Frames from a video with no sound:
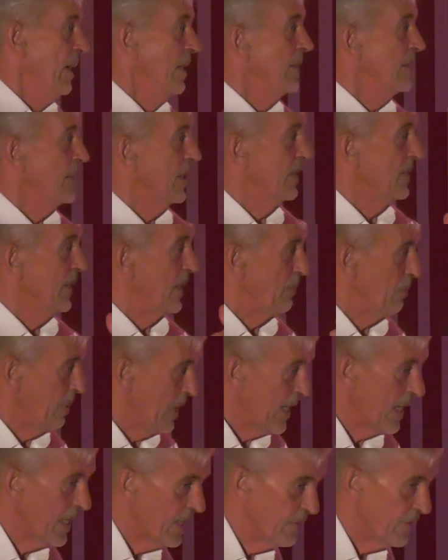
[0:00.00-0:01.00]
So they
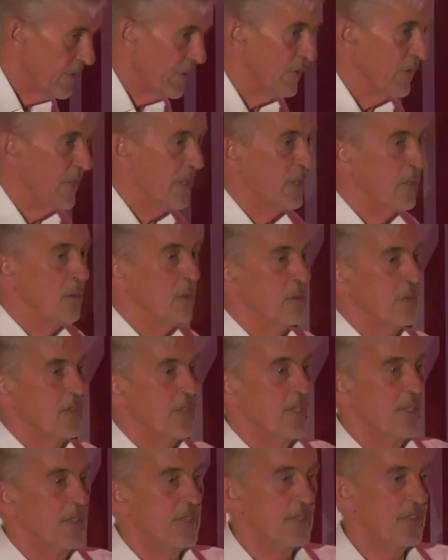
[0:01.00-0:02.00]
planned for 3 call
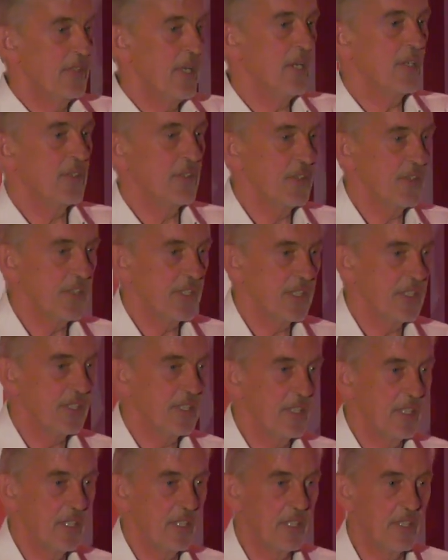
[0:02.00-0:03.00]
centres, 1,000 seats
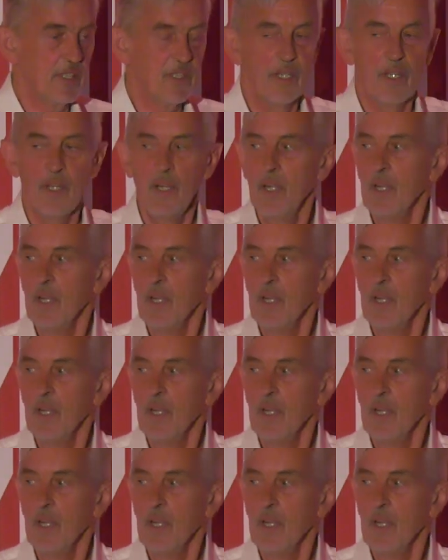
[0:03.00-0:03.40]
in each.